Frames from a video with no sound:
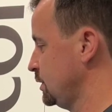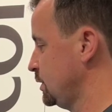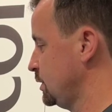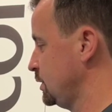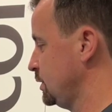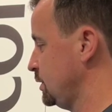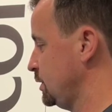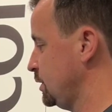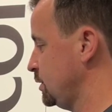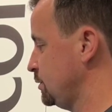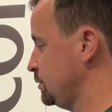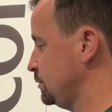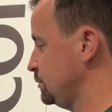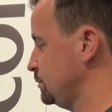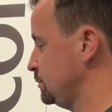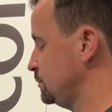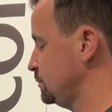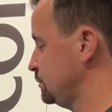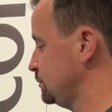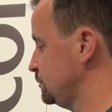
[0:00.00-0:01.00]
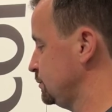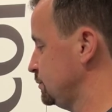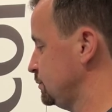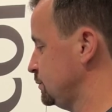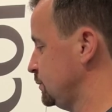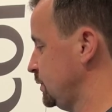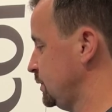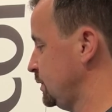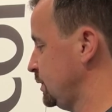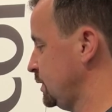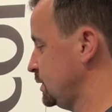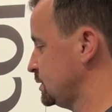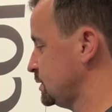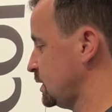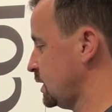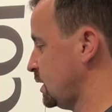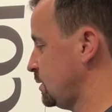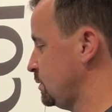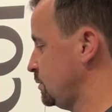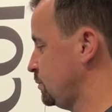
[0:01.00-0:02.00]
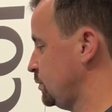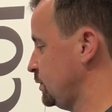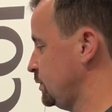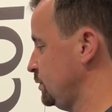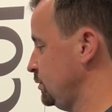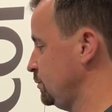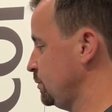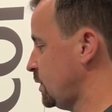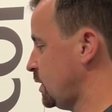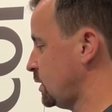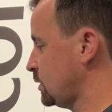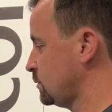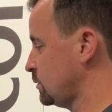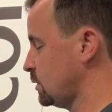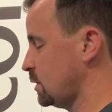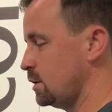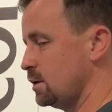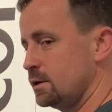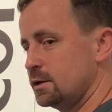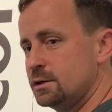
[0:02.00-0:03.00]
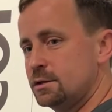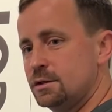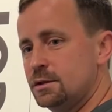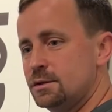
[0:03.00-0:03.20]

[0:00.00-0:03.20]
you know, when it's time to put a new model on,